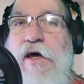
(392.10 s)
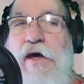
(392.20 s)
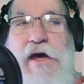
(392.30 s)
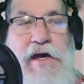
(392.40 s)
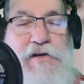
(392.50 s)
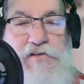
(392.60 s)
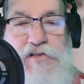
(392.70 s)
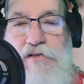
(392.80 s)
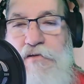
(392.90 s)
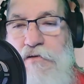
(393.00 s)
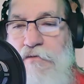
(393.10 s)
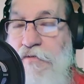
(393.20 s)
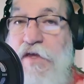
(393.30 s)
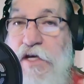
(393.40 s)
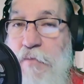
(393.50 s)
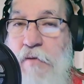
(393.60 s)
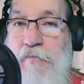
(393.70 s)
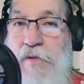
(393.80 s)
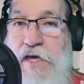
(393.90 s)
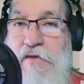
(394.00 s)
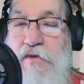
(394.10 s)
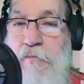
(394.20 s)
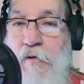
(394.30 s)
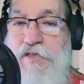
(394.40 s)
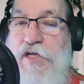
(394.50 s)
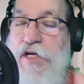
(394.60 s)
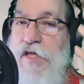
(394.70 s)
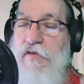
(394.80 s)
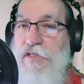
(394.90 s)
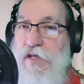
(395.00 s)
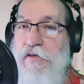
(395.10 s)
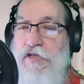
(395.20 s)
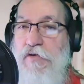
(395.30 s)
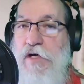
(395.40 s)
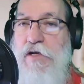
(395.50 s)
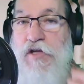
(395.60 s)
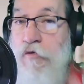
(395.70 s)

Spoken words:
And think about being the person on the other side of the screen.